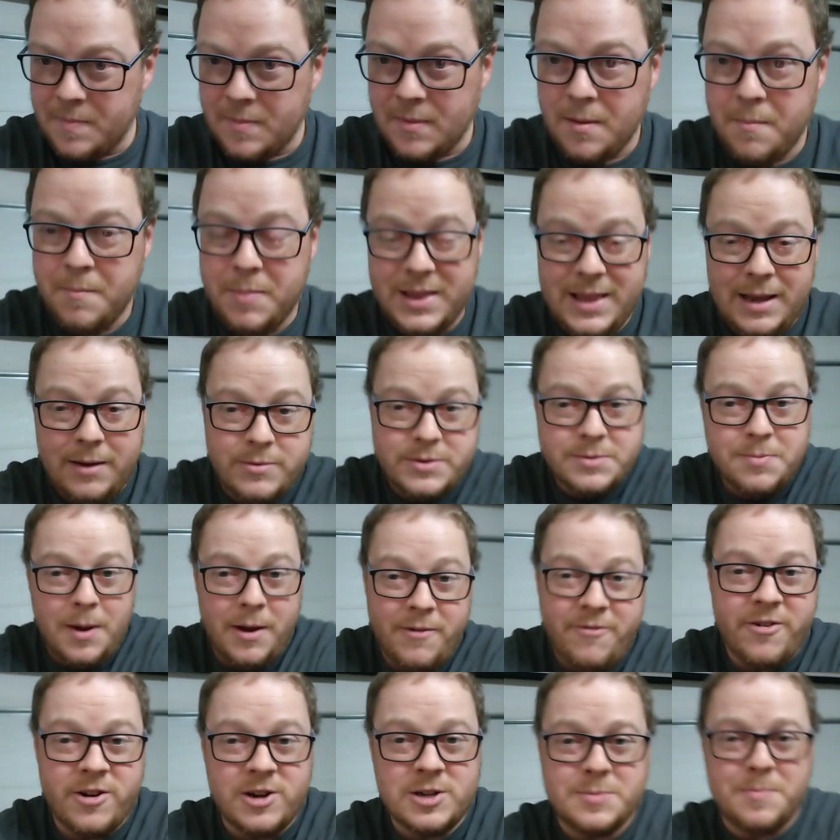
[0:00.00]
But that was my
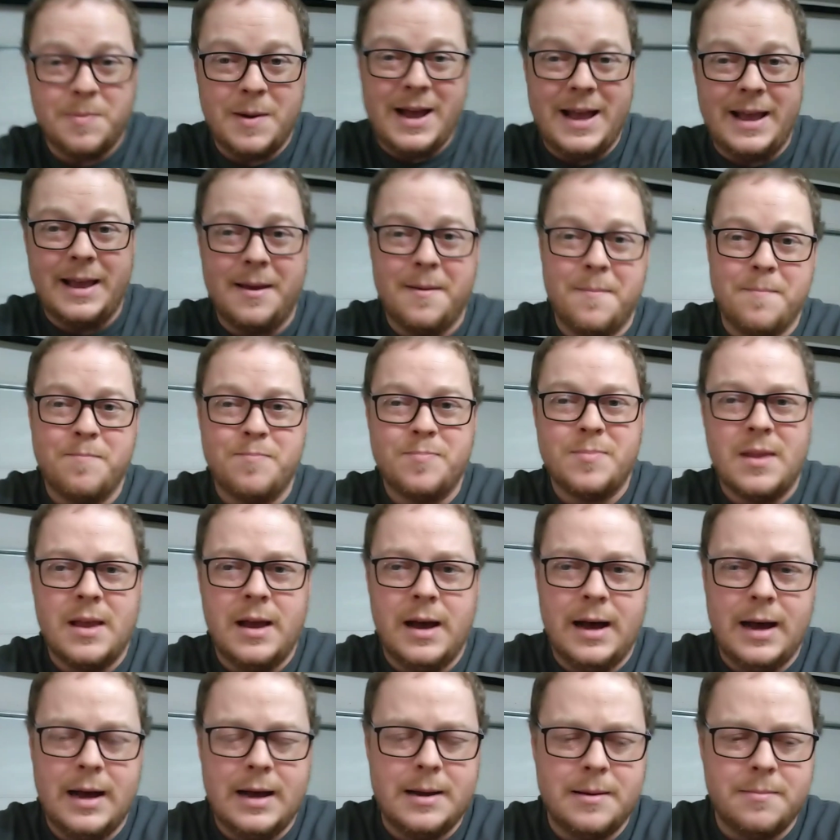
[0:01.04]
first bike,
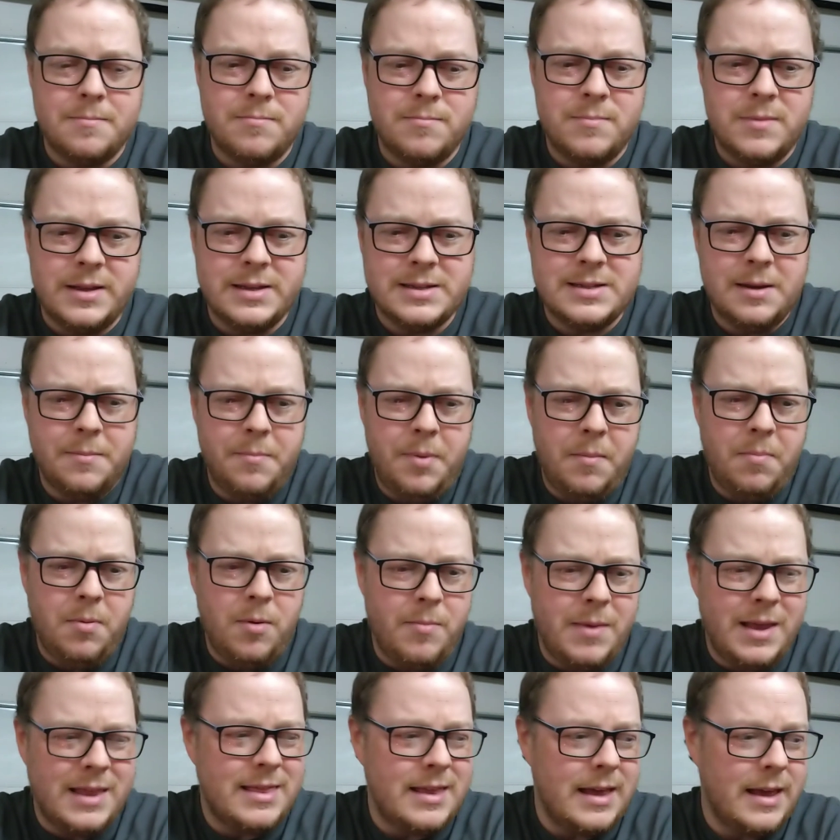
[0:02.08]
and some people
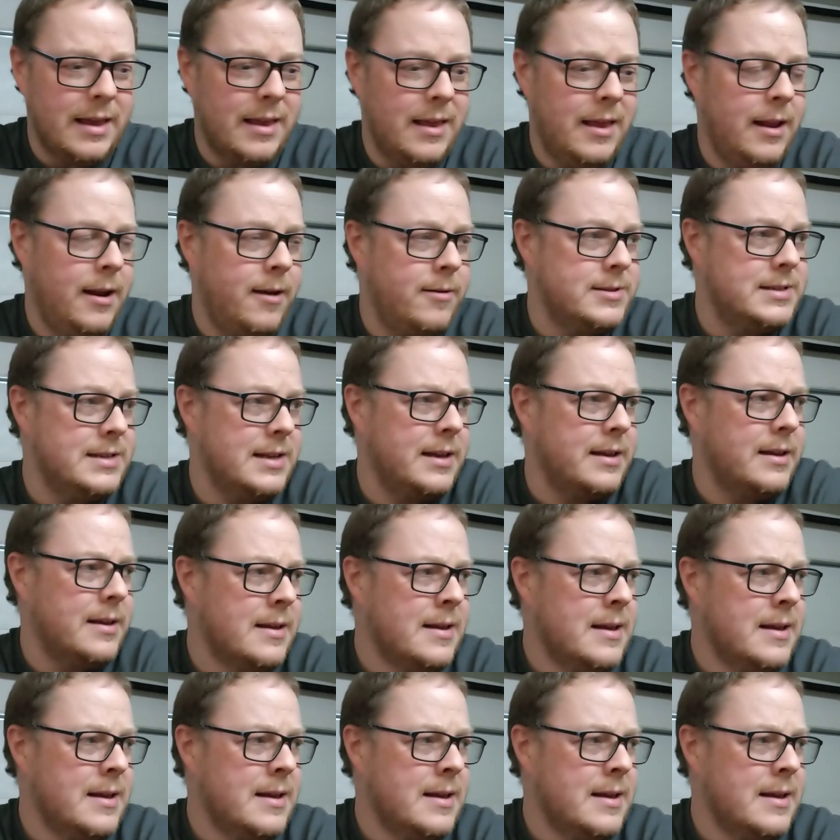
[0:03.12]
may think, it's like